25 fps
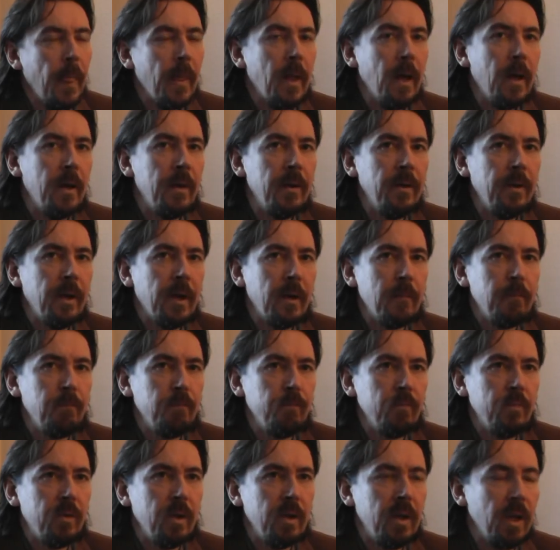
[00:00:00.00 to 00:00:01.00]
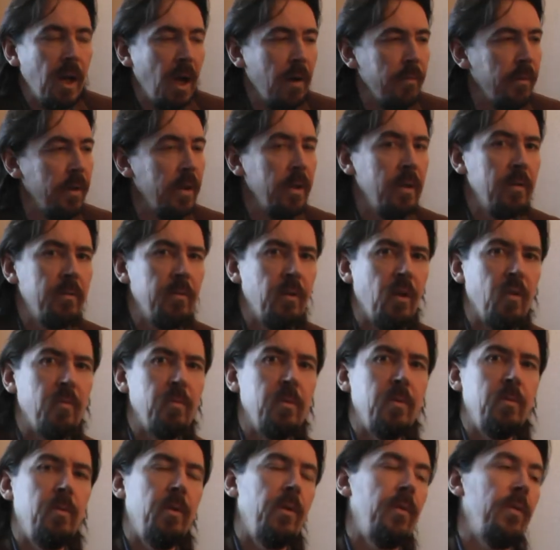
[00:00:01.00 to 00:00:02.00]
And did you have any
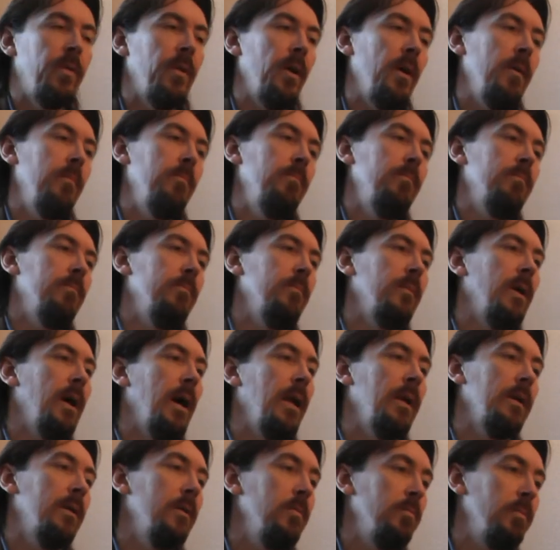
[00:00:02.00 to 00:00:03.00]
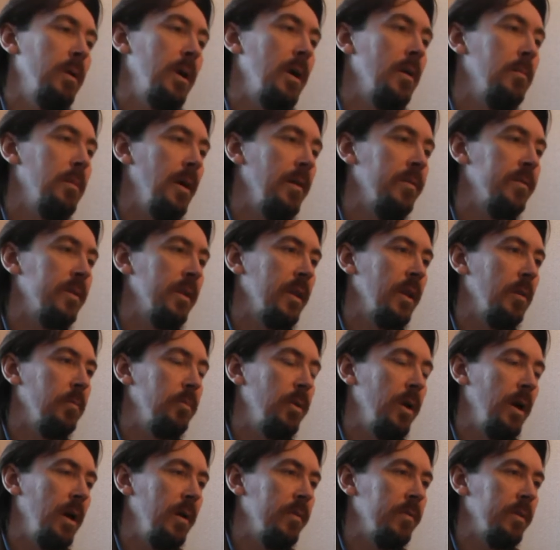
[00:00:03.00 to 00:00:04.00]
involvement with Alan and Barham after
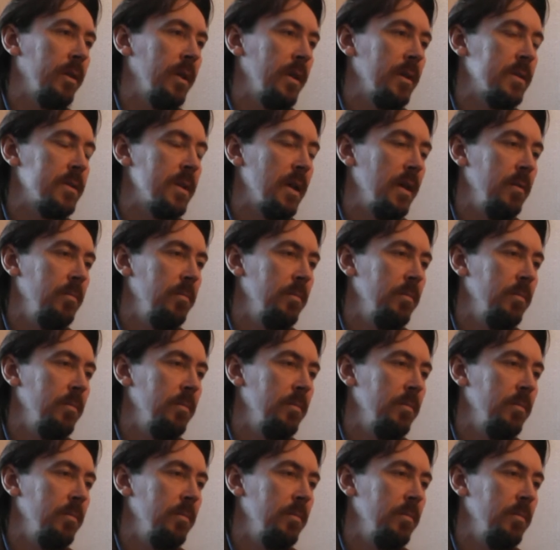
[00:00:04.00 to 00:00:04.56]
that time?